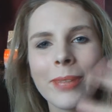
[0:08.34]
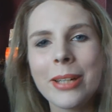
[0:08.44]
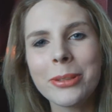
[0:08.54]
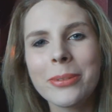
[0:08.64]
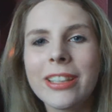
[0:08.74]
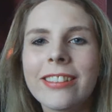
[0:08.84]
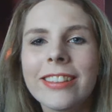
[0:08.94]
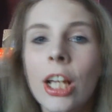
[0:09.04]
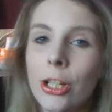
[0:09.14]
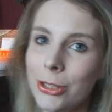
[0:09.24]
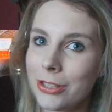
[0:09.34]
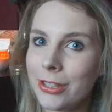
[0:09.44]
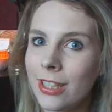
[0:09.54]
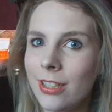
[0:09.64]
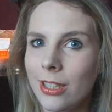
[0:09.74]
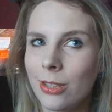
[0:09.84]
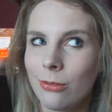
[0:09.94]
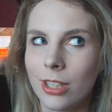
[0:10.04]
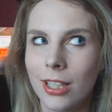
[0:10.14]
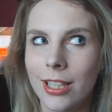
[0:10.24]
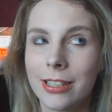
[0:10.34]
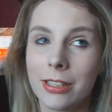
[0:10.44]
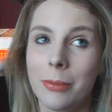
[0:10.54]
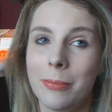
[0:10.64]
Everyone, just in case you didn't realize,